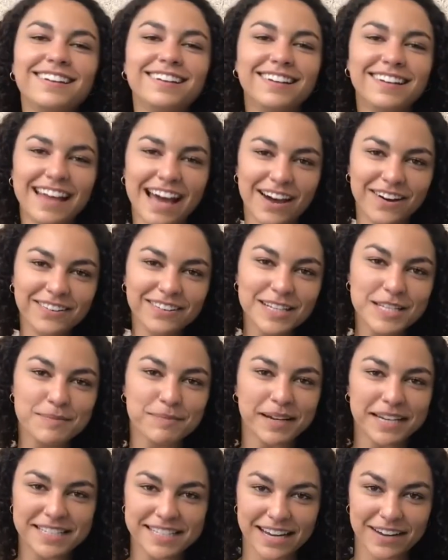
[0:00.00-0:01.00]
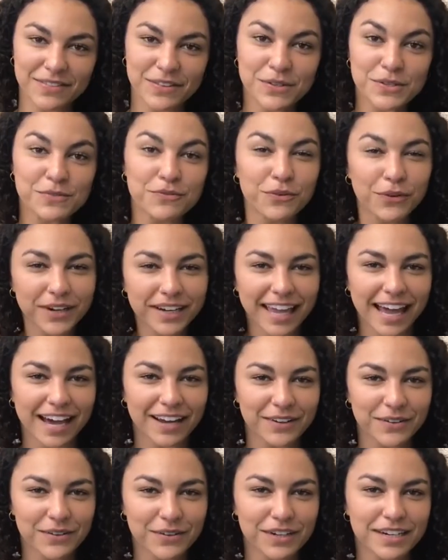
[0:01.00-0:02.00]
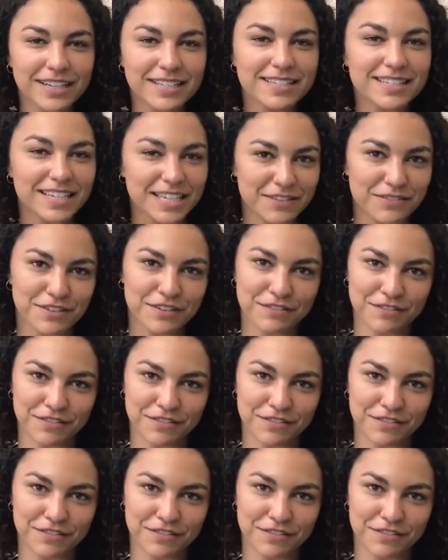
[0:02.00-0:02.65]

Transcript: Now let's break down those 4 categories even